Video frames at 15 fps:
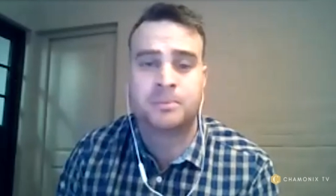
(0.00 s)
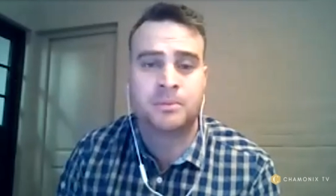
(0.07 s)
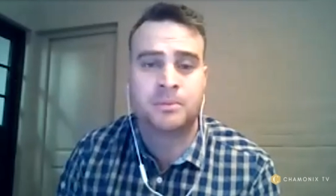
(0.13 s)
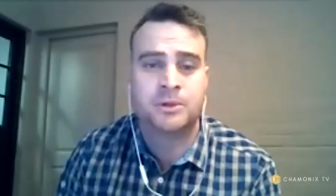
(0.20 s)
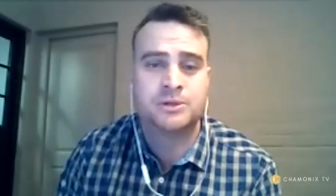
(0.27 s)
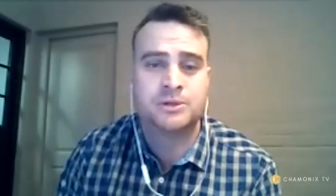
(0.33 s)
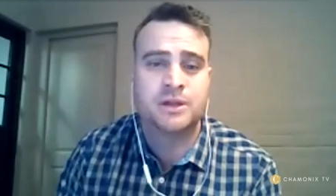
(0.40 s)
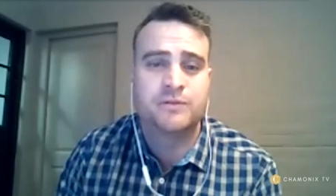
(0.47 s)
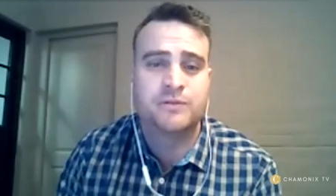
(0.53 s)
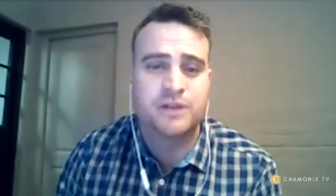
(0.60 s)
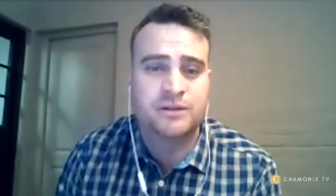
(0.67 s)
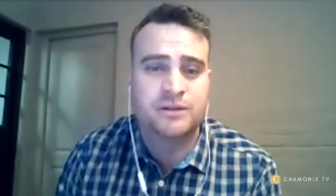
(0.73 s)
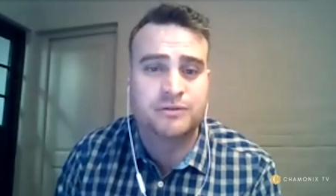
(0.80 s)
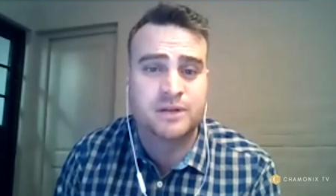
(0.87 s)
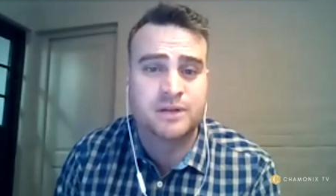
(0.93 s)
to every year
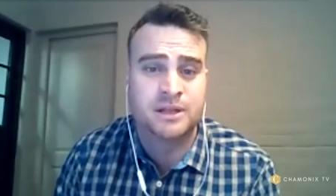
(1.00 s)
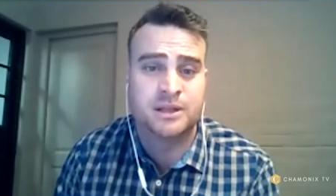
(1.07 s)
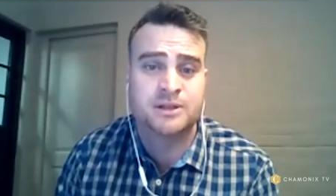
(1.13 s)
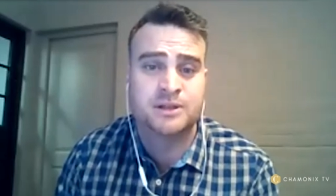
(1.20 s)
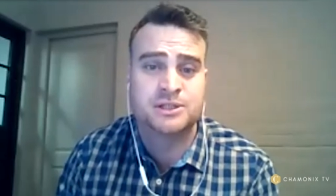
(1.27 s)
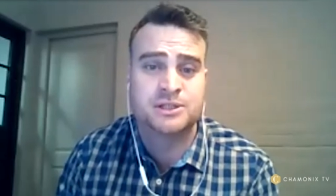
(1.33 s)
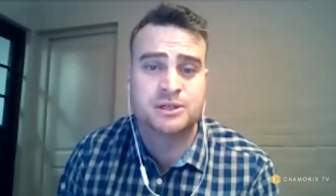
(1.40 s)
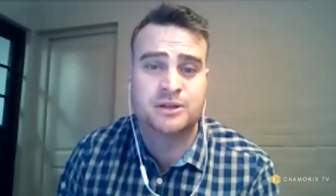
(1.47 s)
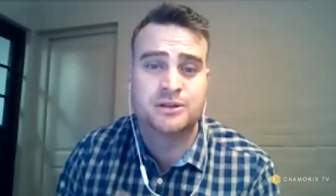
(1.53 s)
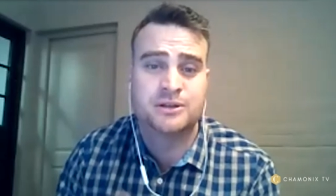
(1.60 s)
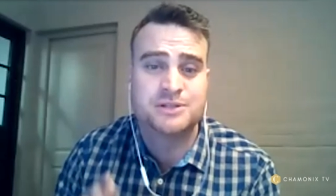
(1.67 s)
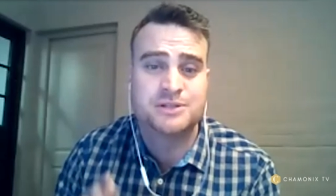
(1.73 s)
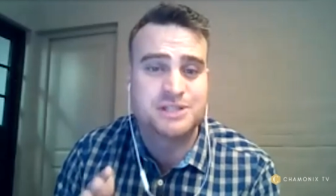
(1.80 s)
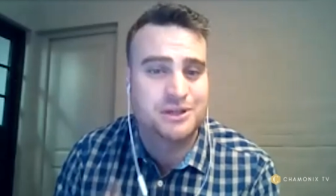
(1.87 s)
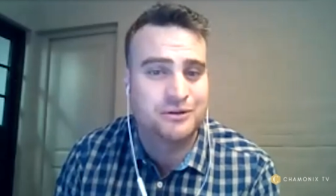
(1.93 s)
fill in those you know those zero